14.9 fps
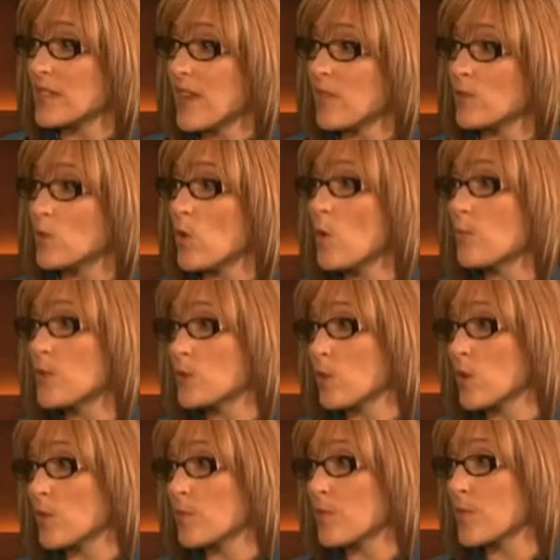can have an open
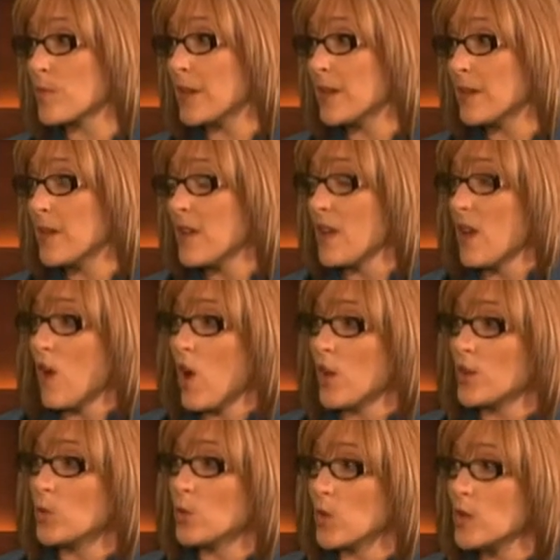work permit.
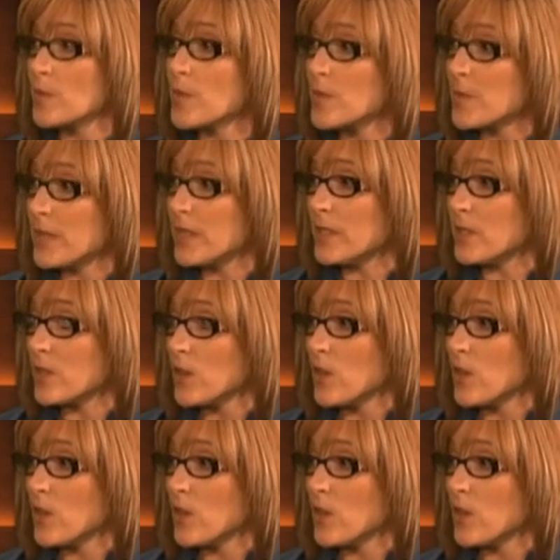On a work permit,